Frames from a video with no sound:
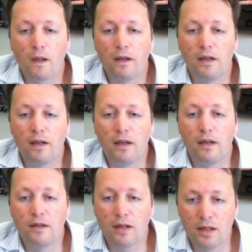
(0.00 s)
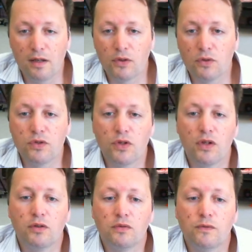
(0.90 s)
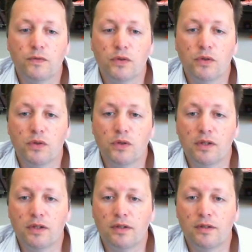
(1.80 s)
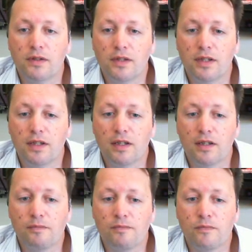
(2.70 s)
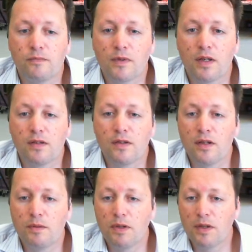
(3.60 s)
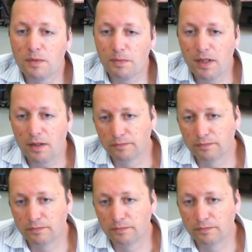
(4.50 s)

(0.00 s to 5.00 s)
and another good title for the Sony PSP,